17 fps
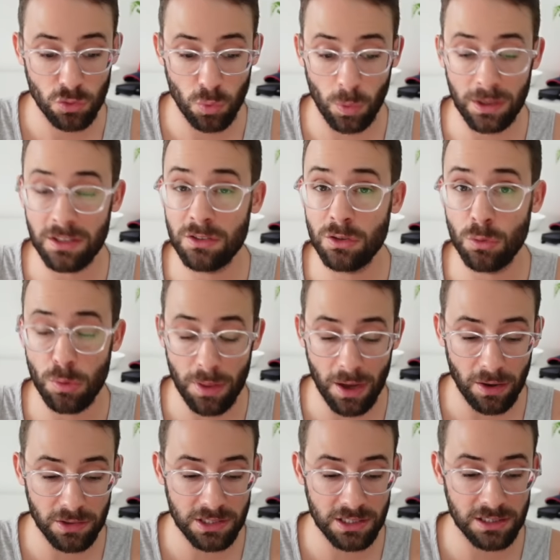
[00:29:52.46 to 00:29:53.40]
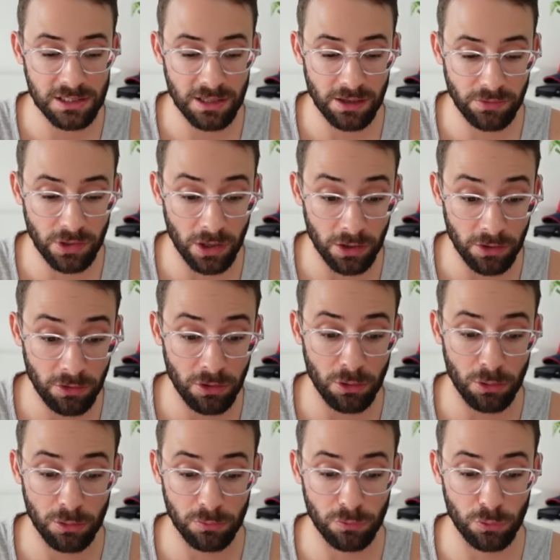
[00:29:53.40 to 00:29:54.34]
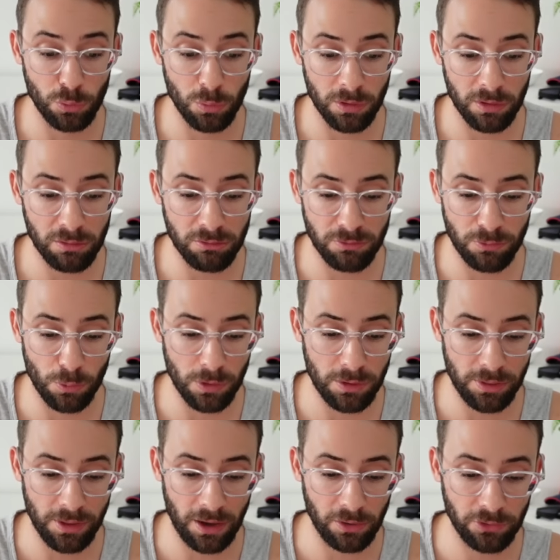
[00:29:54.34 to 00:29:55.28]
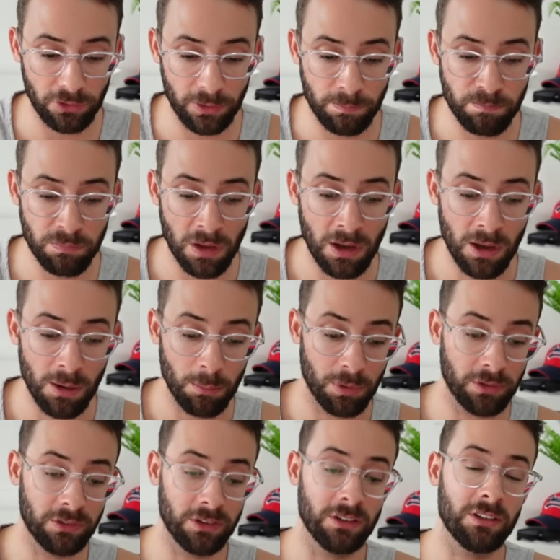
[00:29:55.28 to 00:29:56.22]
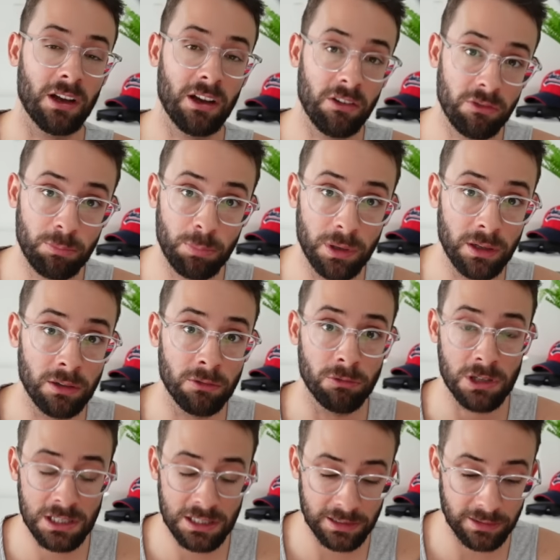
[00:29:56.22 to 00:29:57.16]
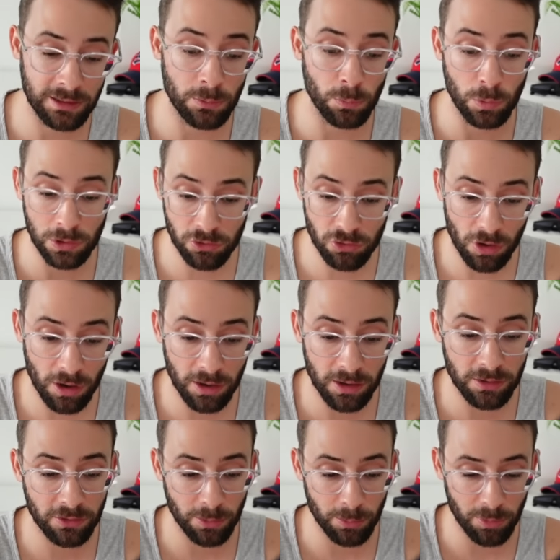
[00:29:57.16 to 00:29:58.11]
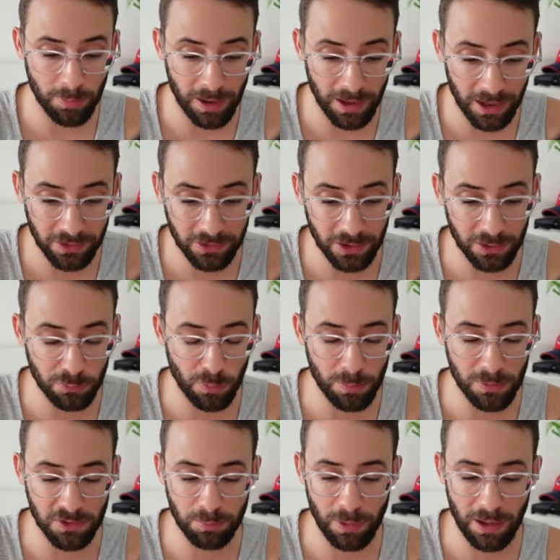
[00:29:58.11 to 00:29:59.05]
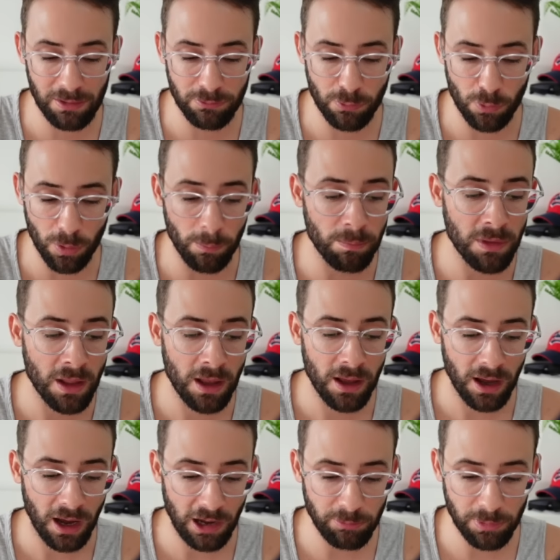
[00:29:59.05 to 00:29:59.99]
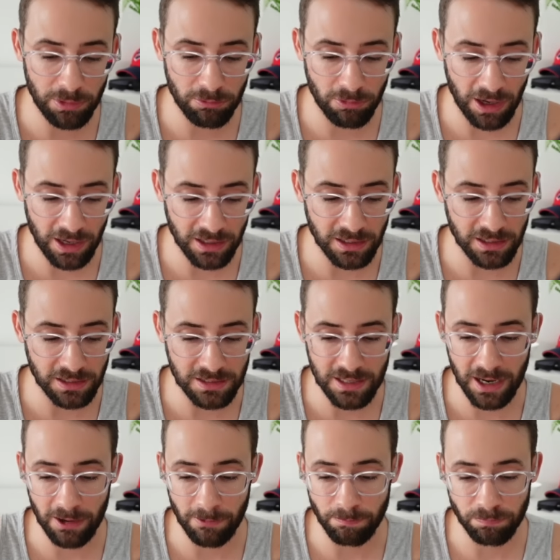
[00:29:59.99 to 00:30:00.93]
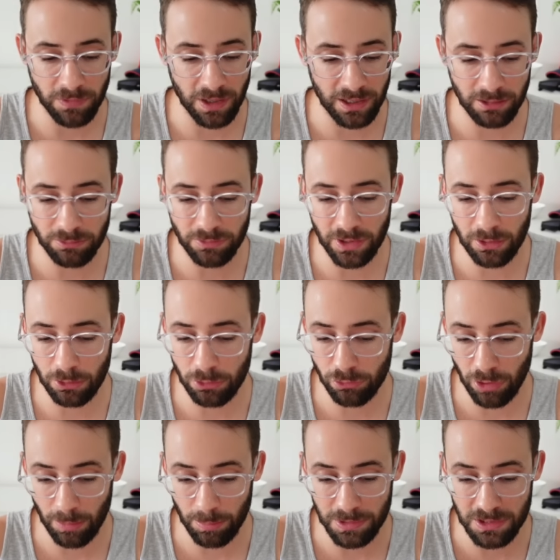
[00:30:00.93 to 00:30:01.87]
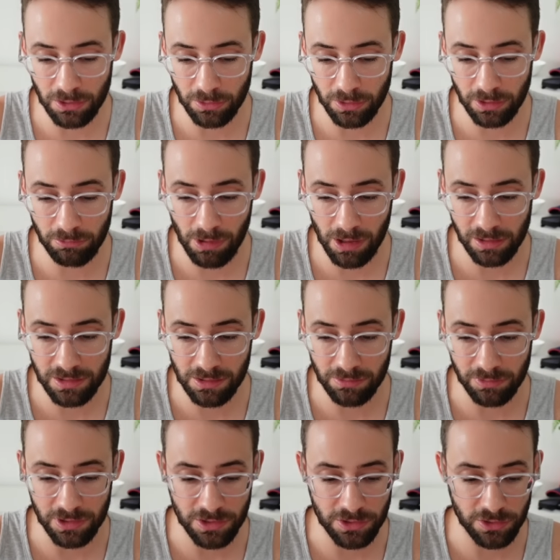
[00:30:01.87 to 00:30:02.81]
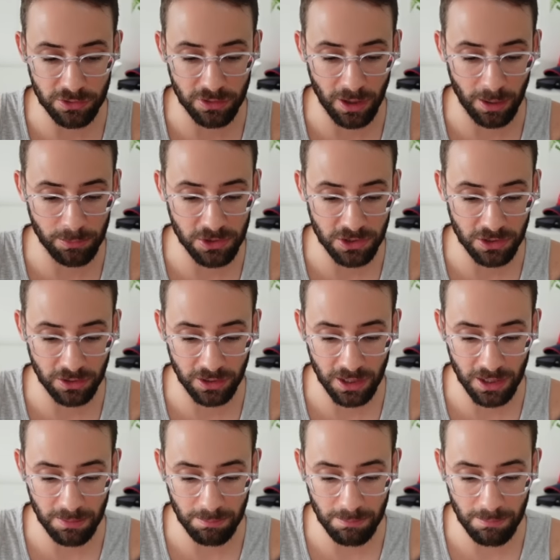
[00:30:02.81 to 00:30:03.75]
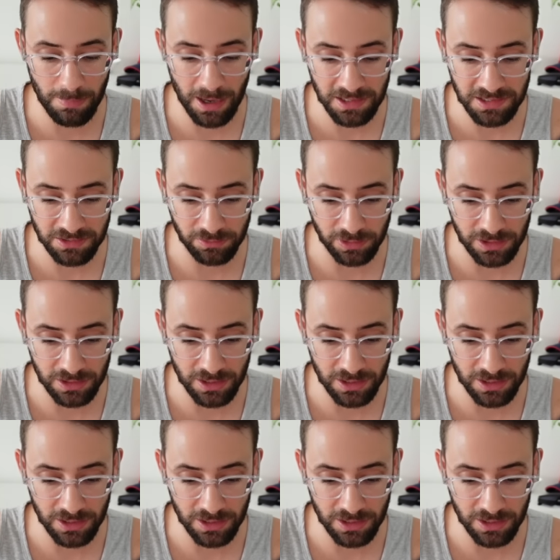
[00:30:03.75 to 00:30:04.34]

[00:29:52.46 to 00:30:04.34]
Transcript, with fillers: twenty-two thousand seven hundred out of two hundred forty thousand. But since I've been recently withdrawing some of my assets from this platform, I've been ranking down. And if they don't drop a token relatively soon, I'm just gonna get massively